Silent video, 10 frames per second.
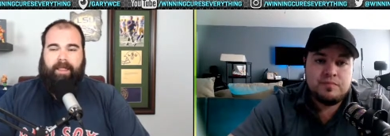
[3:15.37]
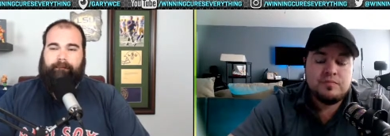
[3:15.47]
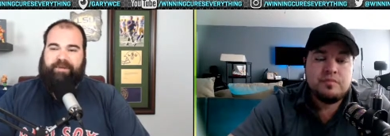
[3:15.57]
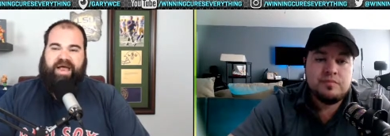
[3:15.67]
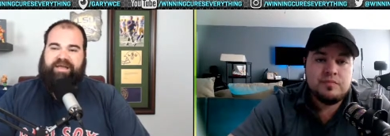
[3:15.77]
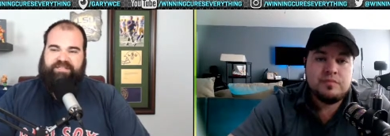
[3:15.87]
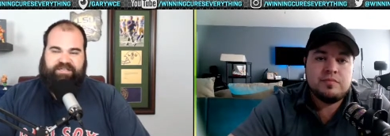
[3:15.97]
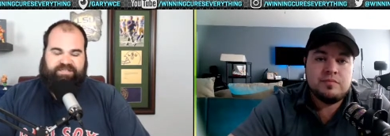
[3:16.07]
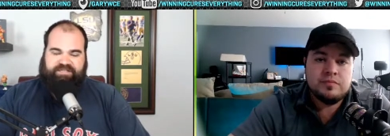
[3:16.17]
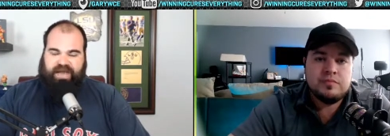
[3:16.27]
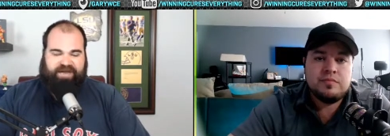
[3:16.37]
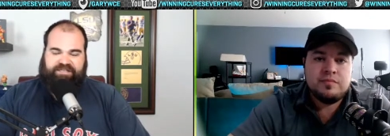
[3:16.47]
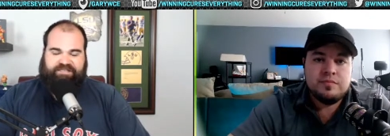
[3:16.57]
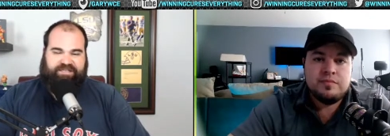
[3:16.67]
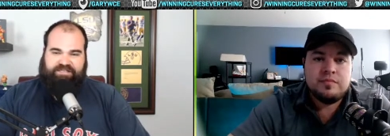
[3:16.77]
Speaker 1: But I just I
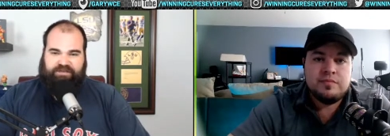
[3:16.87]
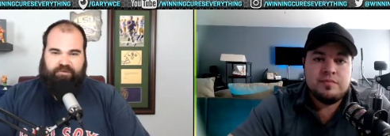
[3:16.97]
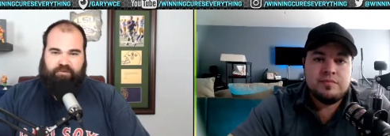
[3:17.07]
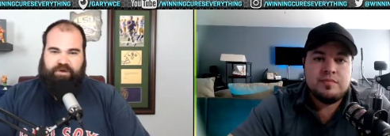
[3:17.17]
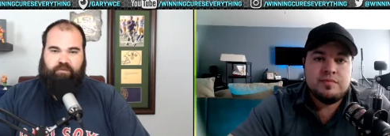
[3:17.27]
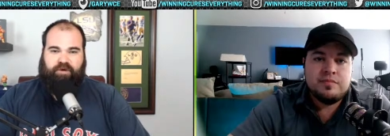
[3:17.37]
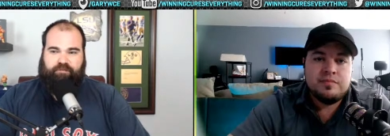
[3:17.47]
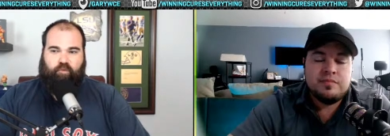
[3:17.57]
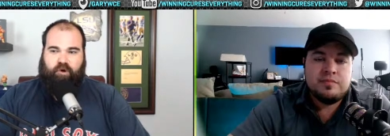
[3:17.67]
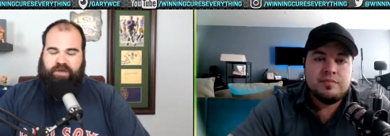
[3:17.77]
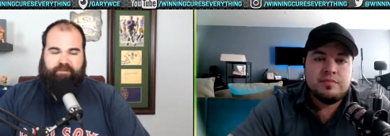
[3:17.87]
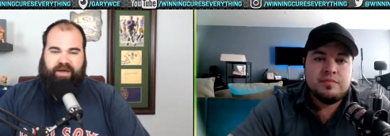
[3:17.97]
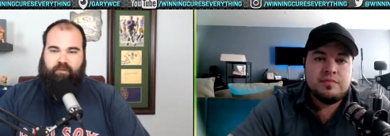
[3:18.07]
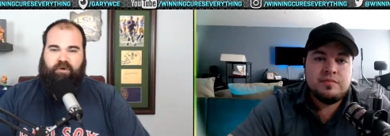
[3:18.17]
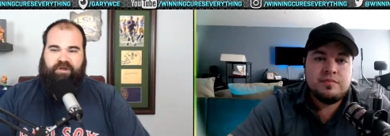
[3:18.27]
just disagree with worrying
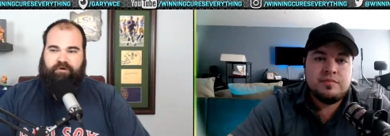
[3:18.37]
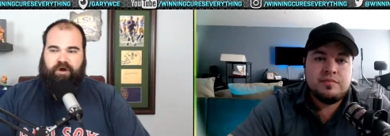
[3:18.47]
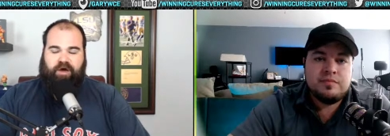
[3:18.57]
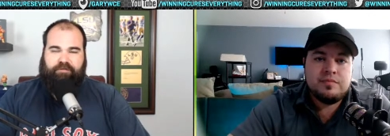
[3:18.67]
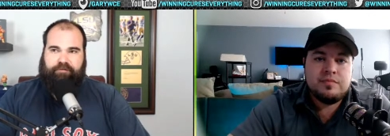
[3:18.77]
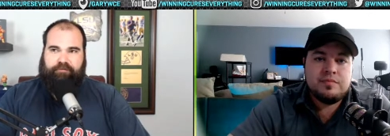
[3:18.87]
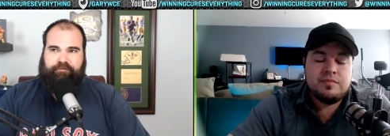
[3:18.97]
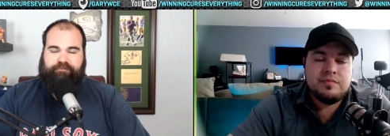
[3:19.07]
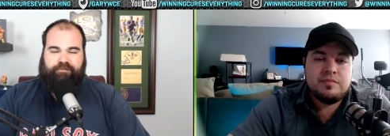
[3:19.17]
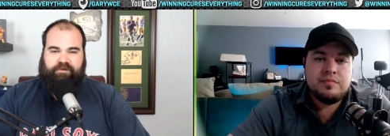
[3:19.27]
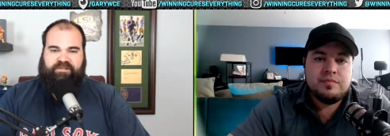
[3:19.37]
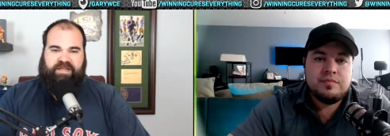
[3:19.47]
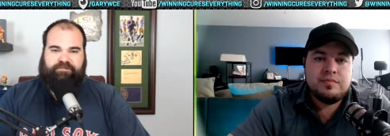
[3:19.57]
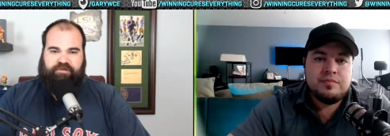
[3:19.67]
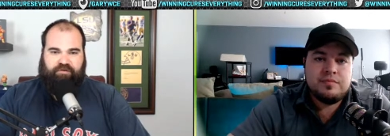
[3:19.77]
about what your other
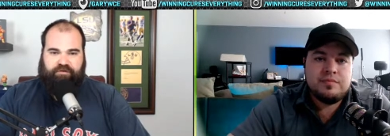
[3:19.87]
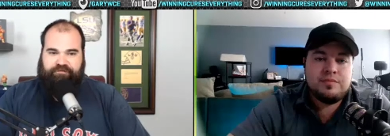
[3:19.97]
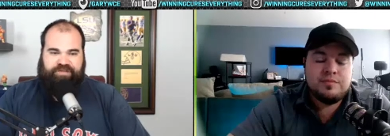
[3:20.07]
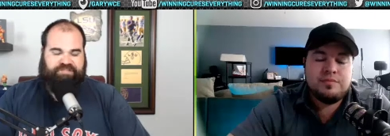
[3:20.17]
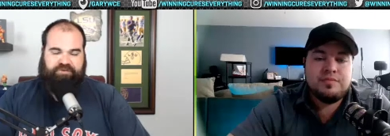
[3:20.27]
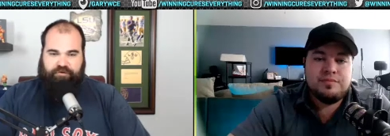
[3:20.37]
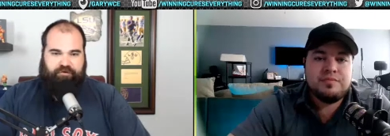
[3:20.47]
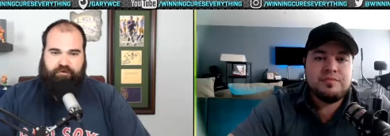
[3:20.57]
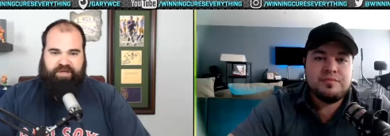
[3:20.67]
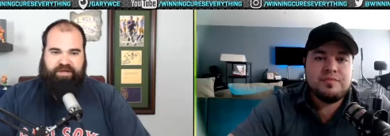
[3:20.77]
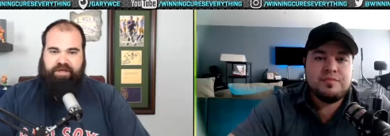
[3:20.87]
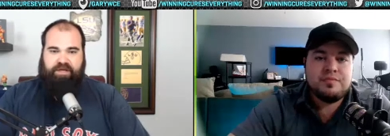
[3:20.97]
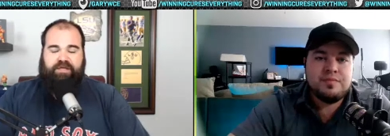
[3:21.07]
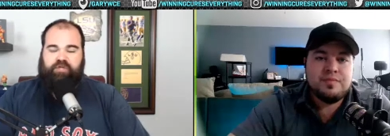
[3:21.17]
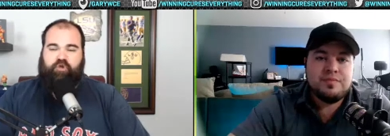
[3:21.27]
teams in your division are doing.
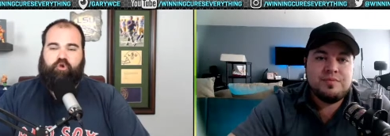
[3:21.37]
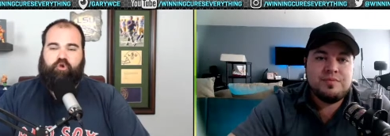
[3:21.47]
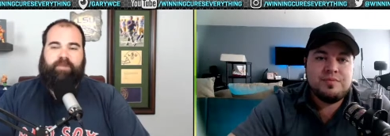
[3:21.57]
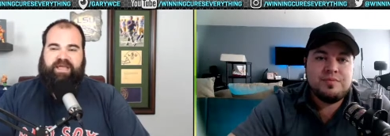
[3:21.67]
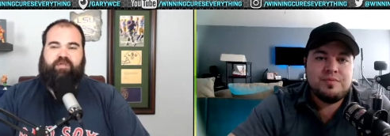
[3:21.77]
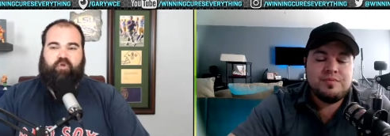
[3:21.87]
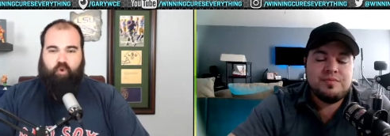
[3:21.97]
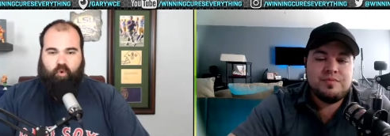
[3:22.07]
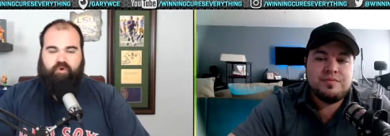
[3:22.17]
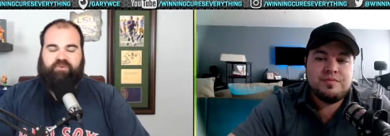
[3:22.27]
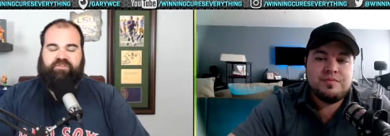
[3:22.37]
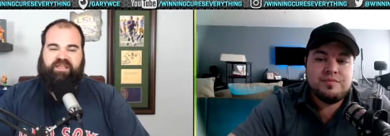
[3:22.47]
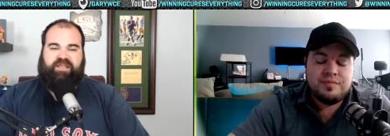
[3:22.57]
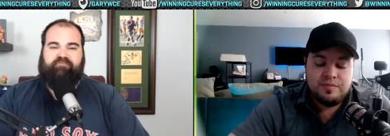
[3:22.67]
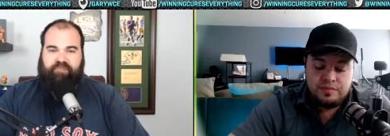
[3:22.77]
You make your
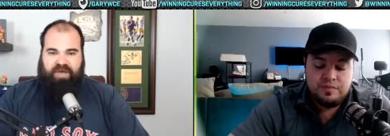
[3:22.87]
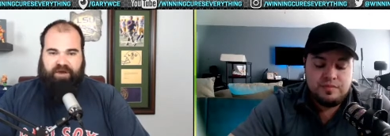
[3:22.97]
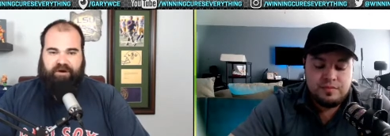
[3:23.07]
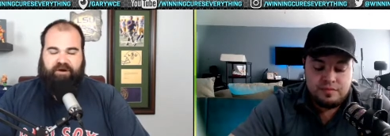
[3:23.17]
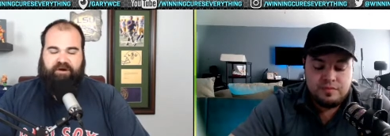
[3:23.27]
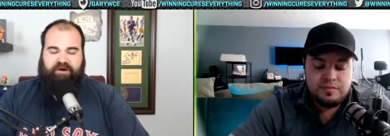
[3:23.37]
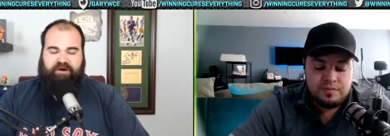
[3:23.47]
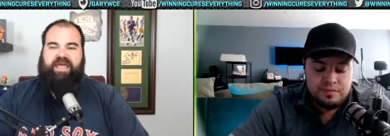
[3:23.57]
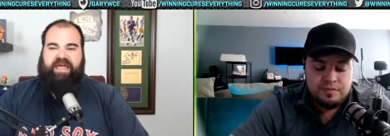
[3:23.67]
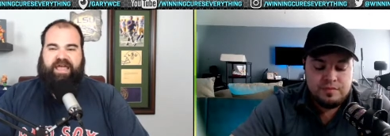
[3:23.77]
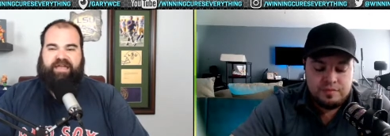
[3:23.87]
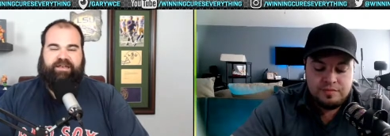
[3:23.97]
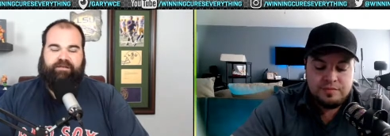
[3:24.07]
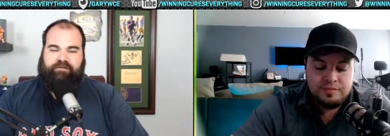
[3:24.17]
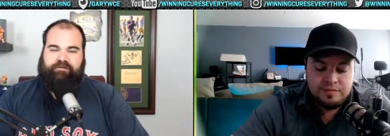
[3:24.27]
team better and
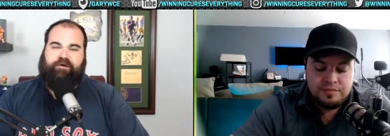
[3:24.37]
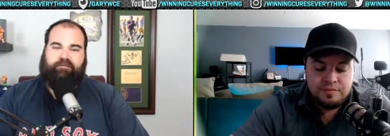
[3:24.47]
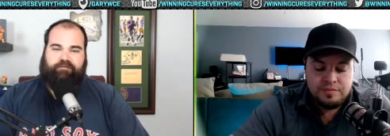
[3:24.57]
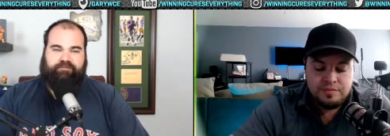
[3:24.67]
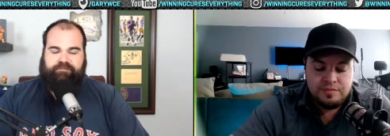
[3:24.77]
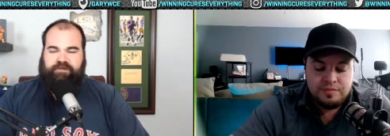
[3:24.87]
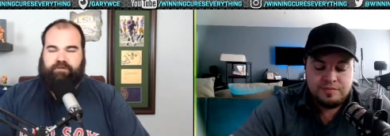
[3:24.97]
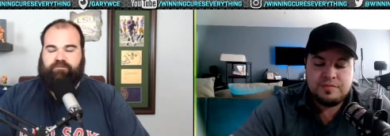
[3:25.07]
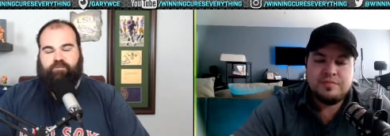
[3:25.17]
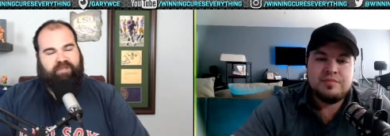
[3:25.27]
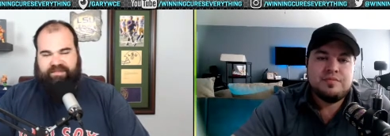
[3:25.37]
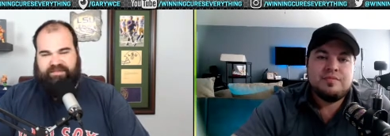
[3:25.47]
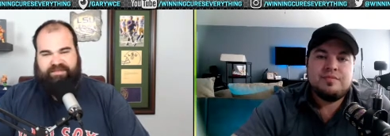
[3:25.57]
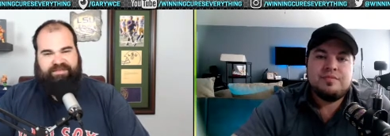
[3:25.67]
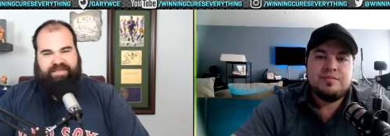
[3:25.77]
don't don't play
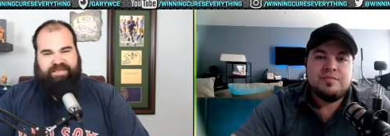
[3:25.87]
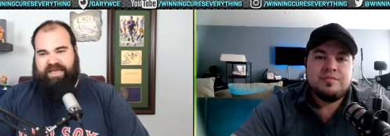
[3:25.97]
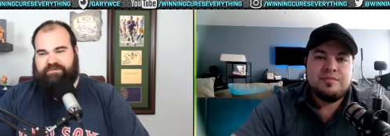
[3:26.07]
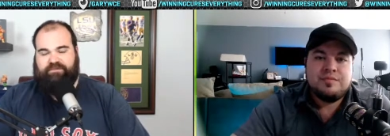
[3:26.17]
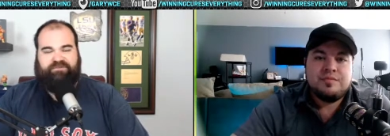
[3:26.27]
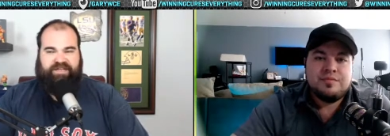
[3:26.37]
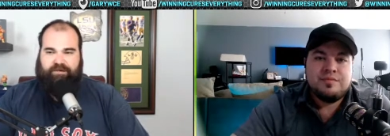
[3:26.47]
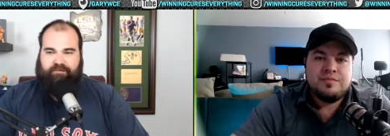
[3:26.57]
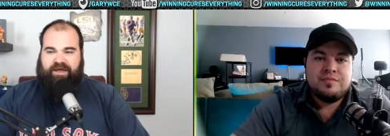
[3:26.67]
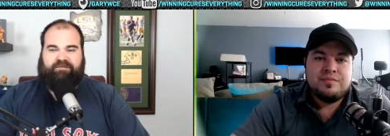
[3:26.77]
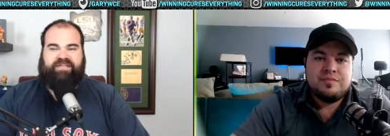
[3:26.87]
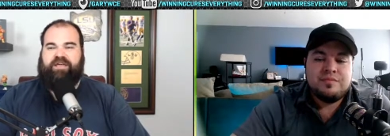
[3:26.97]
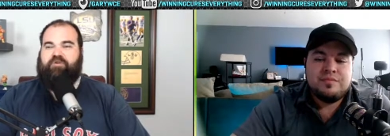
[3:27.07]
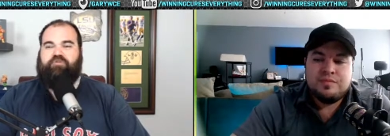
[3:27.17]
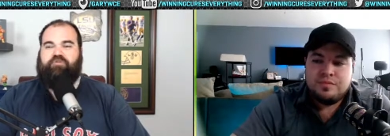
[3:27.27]
these games. Don't dick around. Take who
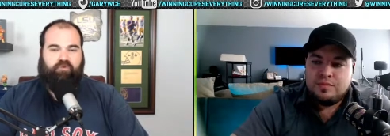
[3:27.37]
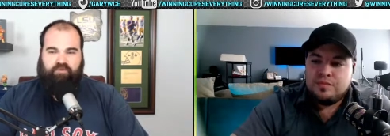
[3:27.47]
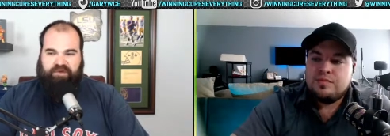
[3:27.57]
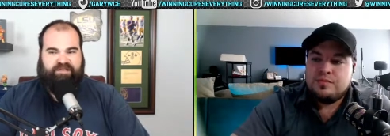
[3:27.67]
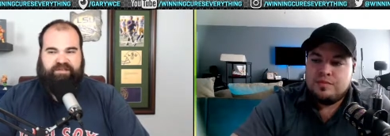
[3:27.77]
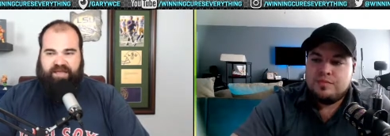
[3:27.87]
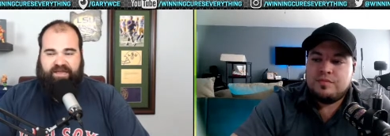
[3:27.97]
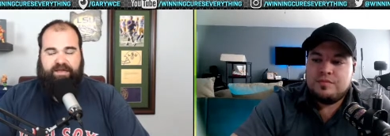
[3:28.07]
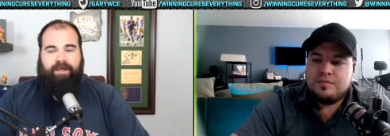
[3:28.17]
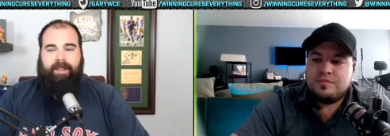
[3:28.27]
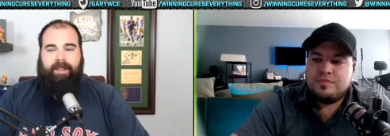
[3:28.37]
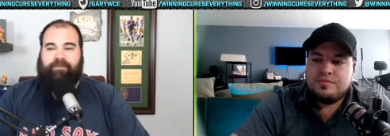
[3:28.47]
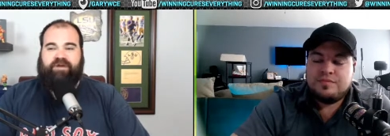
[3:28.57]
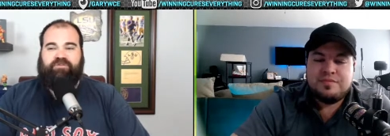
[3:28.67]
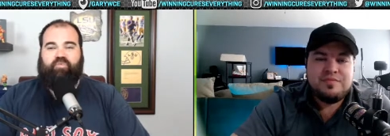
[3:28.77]
you need to take
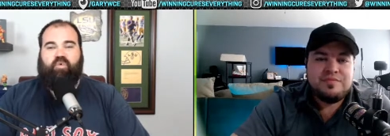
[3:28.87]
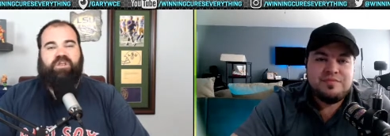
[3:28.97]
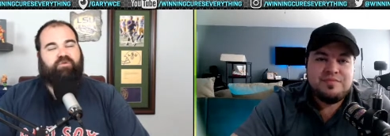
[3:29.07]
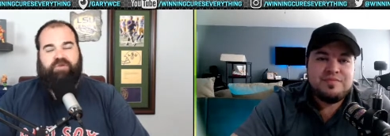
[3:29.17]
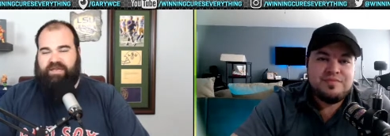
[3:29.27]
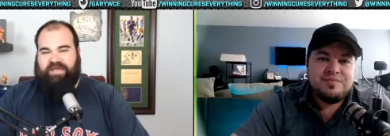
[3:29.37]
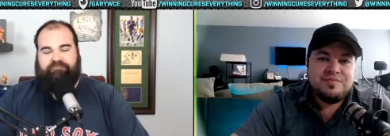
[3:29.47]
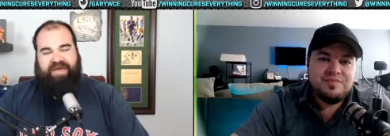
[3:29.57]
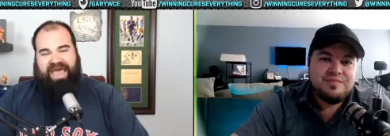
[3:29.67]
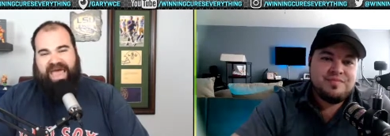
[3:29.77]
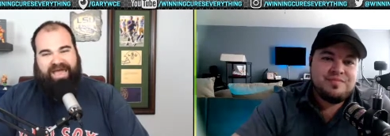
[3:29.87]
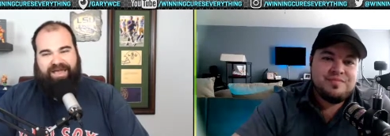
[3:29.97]
because what are you going to get back